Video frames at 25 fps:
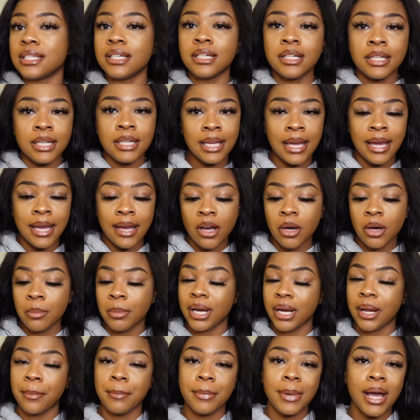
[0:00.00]
hoodie out
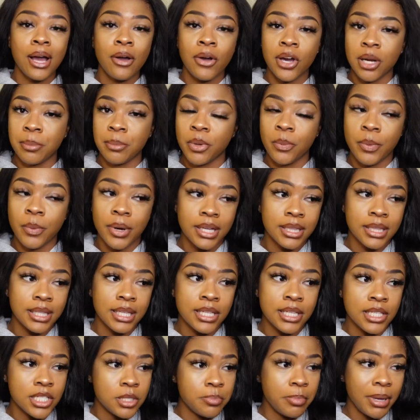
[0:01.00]
but i'm not going to be wearing
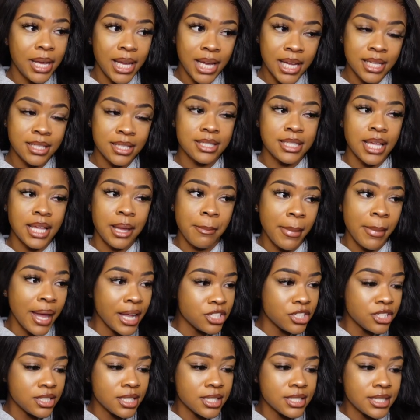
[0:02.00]
these pants that
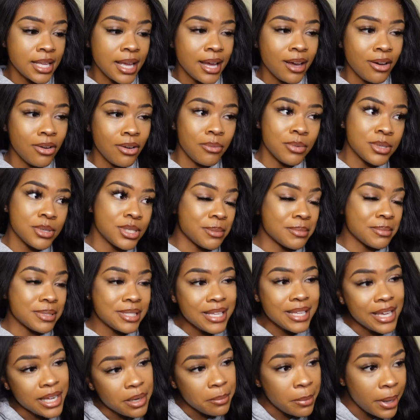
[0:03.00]
match this out which i'm
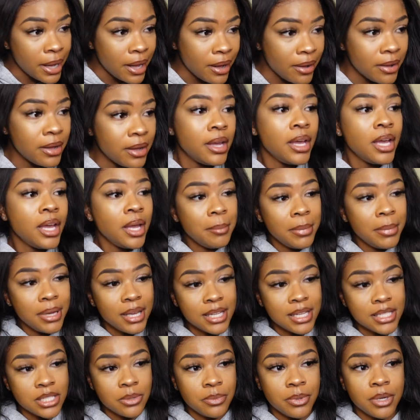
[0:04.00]
sad about
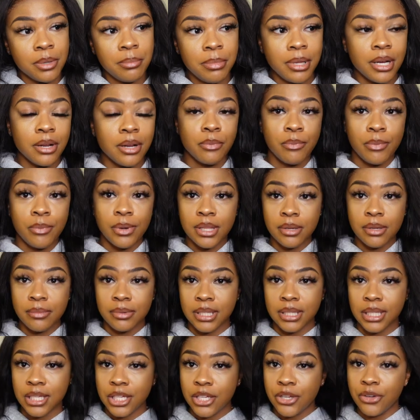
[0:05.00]
because it would have been a really
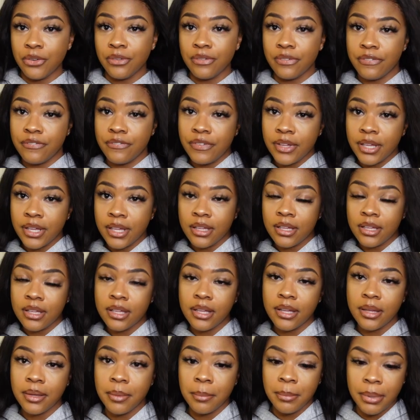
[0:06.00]
really cute fit
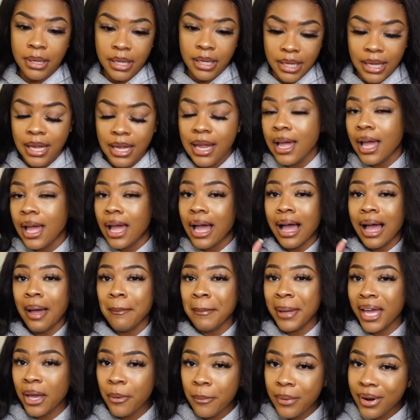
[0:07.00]
but i
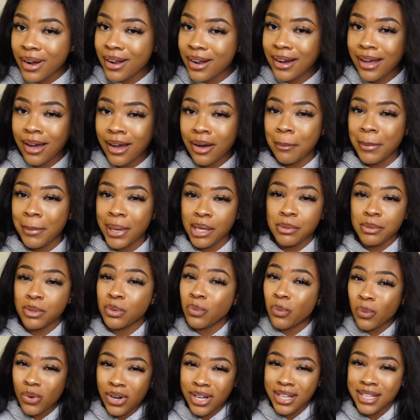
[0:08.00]
may wear it out maybe
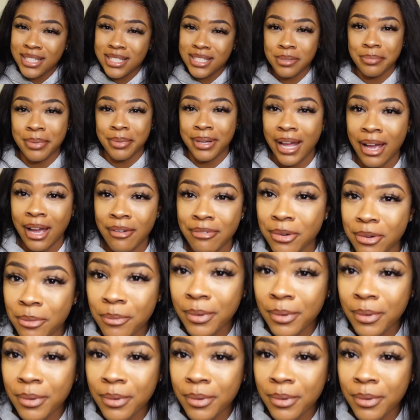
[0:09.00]
once but after